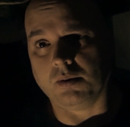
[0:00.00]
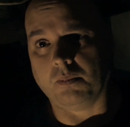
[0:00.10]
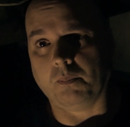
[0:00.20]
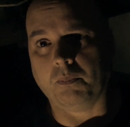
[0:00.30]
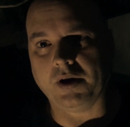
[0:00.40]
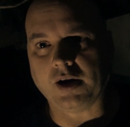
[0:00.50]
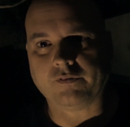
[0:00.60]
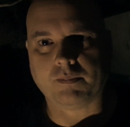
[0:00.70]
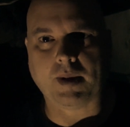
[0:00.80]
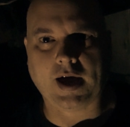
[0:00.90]
but none
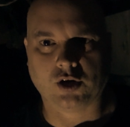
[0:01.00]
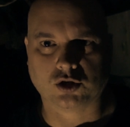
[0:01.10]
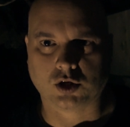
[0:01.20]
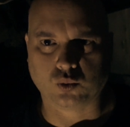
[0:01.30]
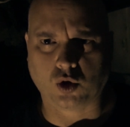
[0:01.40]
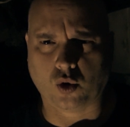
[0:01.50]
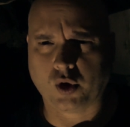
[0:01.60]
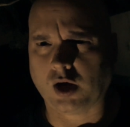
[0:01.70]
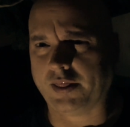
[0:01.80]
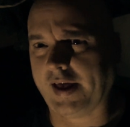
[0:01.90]
of it matters because we're
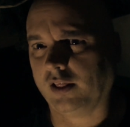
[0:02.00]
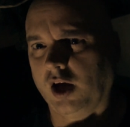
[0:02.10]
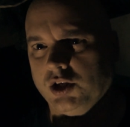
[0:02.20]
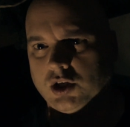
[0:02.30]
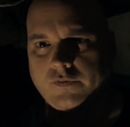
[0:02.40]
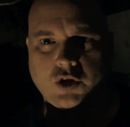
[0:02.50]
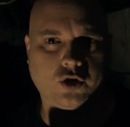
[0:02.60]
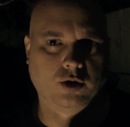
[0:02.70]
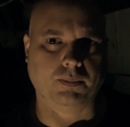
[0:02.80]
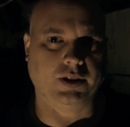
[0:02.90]
going on that logic of the
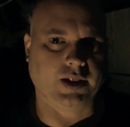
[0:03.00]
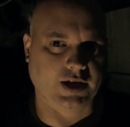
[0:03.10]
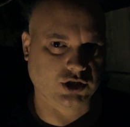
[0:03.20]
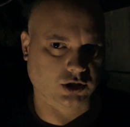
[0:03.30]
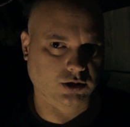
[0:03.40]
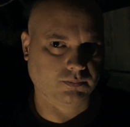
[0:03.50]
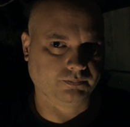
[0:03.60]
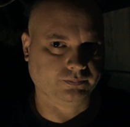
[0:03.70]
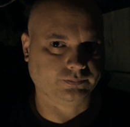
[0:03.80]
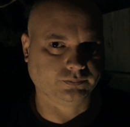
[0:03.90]
urban legend.
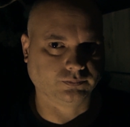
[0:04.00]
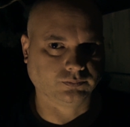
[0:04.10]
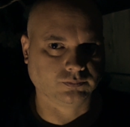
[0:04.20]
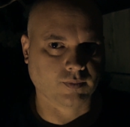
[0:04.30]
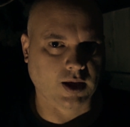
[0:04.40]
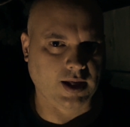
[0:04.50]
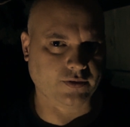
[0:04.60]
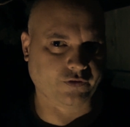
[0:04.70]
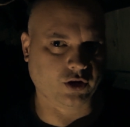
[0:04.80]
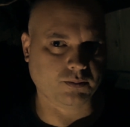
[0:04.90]
And
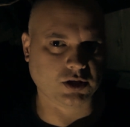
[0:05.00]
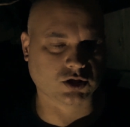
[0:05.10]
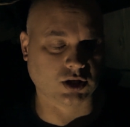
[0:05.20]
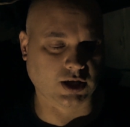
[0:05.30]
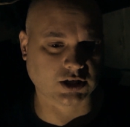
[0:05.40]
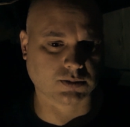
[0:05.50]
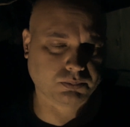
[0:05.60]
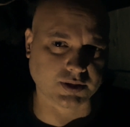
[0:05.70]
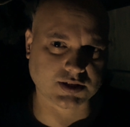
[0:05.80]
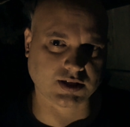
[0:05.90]
the film is
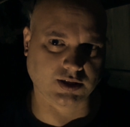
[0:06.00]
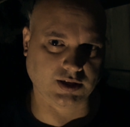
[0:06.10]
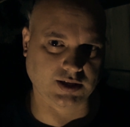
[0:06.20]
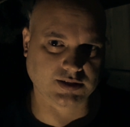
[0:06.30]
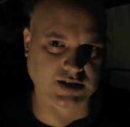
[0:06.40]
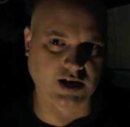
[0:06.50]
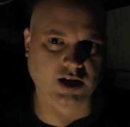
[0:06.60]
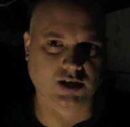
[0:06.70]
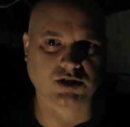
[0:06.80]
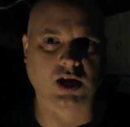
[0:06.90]
explicitly
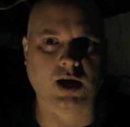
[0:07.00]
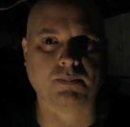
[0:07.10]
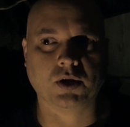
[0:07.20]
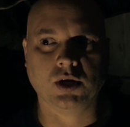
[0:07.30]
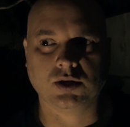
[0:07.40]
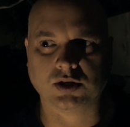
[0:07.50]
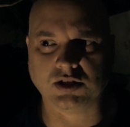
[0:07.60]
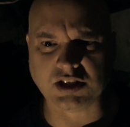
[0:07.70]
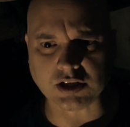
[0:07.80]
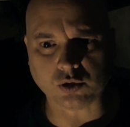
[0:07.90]
setting us up to
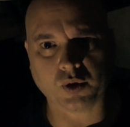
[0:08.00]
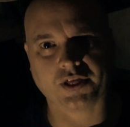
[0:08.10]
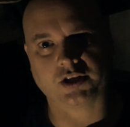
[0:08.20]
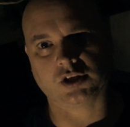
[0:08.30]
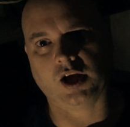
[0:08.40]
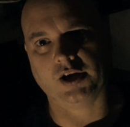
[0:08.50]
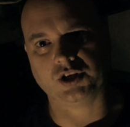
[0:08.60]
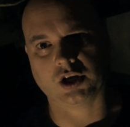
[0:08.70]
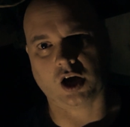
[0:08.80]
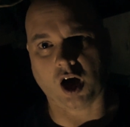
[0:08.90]
deal with its
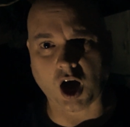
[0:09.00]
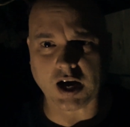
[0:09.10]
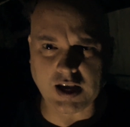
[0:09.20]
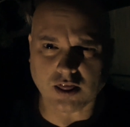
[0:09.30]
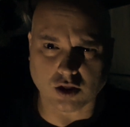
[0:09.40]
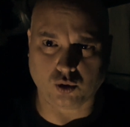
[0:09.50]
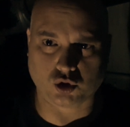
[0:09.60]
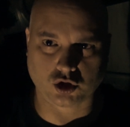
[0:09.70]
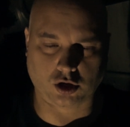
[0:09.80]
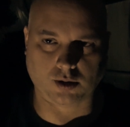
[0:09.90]
logic in
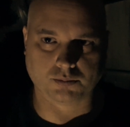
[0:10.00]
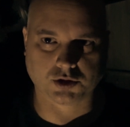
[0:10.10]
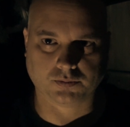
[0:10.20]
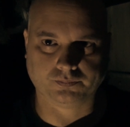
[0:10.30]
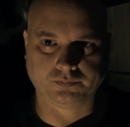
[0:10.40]
those terms.